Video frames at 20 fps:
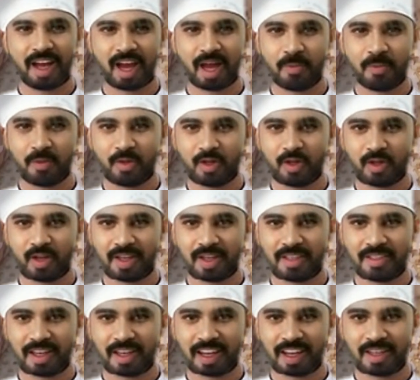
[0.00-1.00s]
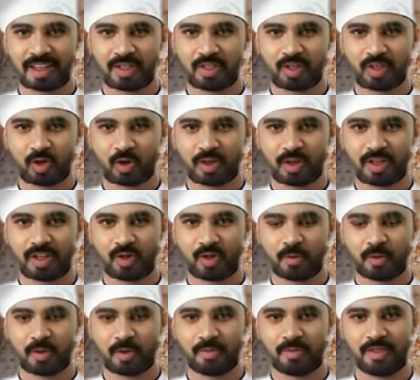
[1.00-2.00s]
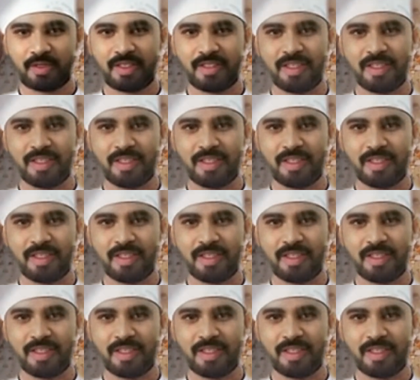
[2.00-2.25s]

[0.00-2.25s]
Happy cooking and enjoy your perfect